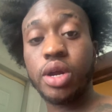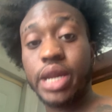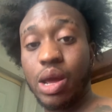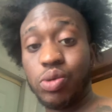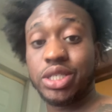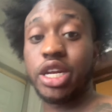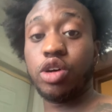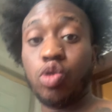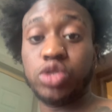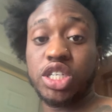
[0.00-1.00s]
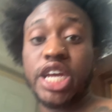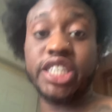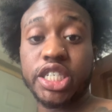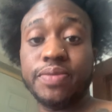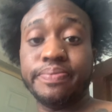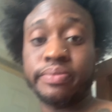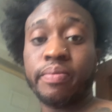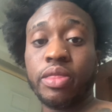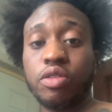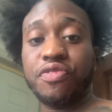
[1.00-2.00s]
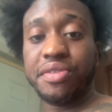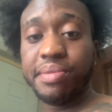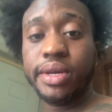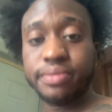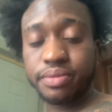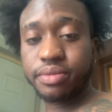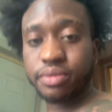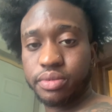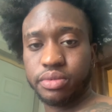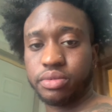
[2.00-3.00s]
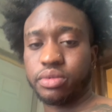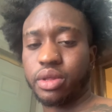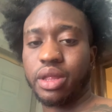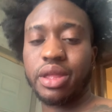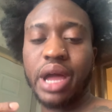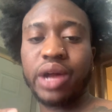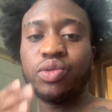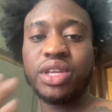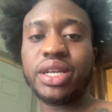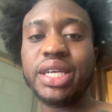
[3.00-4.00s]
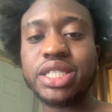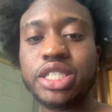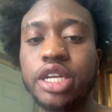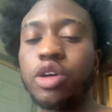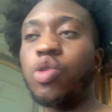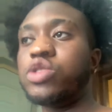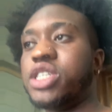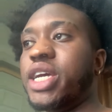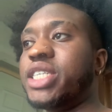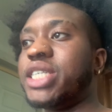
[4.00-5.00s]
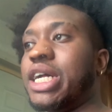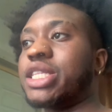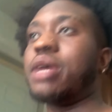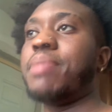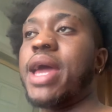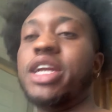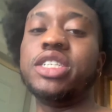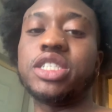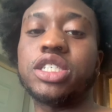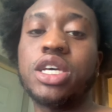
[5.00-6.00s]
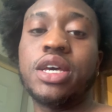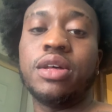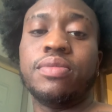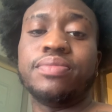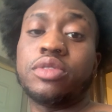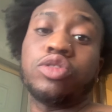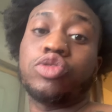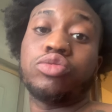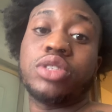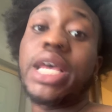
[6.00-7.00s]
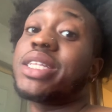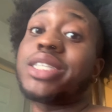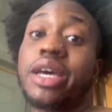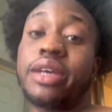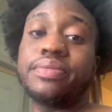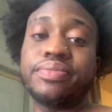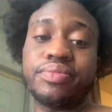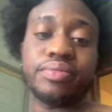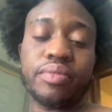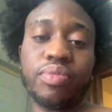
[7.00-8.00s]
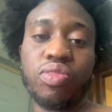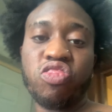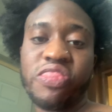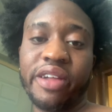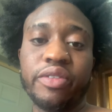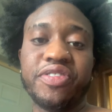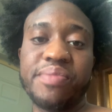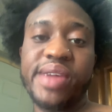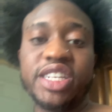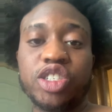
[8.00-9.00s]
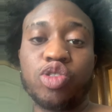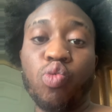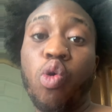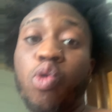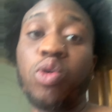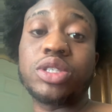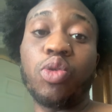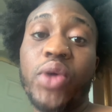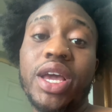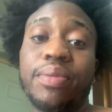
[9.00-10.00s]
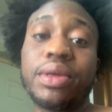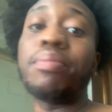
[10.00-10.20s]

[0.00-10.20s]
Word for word: they was a negotiation. You feel me? I don't think this is a negotiation. I think Manny just said something. You feel me? Just to woke or to wake up the